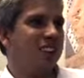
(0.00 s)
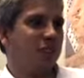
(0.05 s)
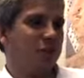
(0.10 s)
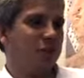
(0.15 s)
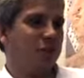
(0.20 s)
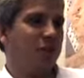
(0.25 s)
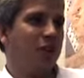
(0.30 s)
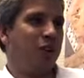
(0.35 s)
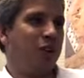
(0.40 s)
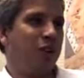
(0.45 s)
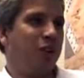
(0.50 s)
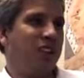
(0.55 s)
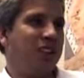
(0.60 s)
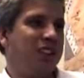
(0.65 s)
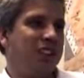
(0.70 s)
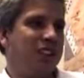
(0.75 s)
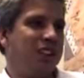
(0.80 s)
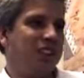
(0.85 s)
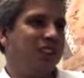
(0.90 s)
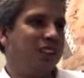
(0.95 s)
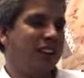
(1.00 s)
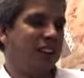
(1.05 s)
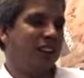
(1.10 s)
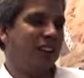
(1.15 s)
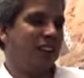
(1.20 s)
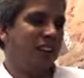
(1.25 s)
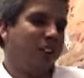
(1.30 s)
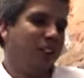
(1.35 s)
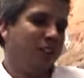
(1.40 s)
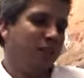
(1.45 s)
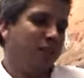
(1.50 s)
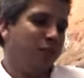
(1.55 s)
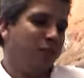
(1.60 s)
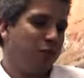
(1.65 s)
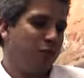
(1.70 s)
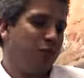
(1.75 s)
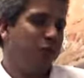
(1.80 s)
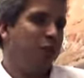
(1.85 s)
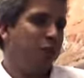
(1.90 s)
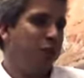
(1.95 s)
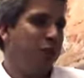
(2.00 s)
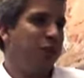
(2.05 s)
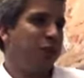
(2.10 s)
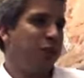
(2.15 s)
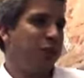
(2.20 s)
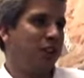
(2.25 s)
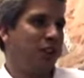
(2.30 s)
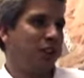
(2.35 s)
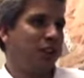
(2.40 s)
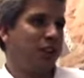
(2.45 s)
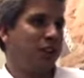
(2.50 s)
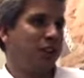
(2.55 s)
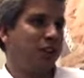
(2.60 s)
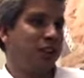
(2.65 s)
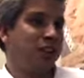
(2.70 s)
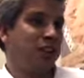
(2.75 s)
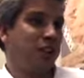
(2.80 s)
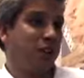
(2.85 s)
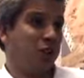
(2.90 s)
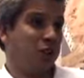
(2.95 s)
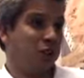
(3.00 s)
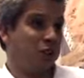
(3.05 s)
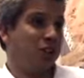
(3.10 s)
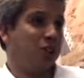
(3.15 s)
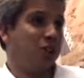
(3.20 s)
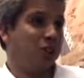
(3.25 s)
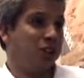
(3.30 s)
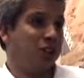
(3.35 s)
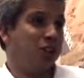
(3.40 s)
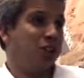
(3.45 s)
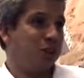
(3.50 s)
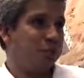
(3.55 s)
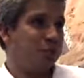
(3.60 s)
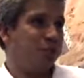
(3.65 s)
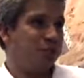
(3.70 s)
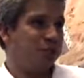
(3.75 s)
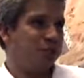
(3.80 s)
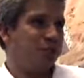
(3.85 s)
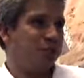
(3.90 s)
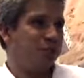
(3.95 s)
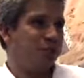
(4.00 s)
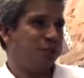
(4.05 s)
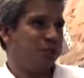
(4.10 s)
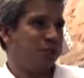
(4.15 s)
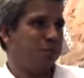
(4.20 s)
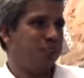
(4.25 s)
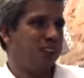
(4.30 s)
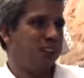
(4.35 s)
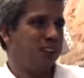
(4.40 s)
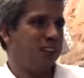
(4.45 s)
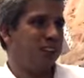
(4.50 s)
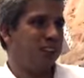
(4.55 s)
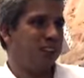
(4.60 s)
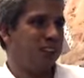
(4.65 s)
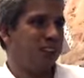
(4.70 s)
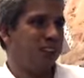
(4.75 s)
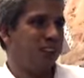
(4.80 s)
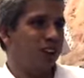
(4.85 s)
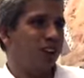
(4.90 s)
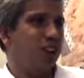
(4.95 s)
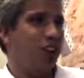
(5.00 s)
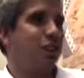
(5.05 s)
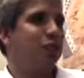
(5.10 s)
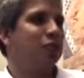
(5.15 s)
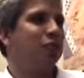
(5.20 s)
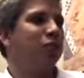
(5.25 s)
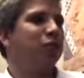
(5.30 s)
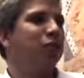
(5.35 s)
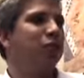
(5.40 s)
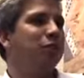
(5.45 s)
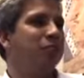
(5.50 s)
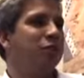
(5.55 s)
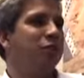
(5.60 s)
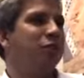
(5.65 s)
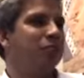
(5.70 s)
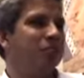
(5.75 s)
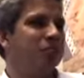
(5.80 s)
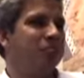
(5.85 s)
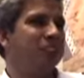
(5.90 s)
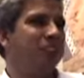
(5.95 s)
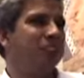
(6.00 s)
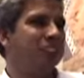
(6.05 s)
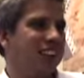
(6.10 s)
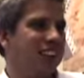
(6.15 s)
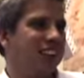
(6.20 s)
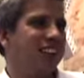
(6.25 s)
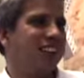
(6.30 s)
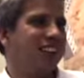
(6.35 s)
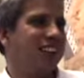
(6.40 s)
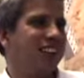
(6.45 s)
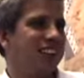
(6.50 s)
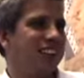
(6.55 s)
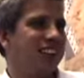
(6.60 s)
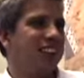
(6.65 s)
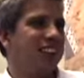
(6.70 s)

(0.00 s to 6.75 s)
If you invest in, say, 2,000-3,000 units that cost very similar to a shopping centre, you've got 3,000 tenants.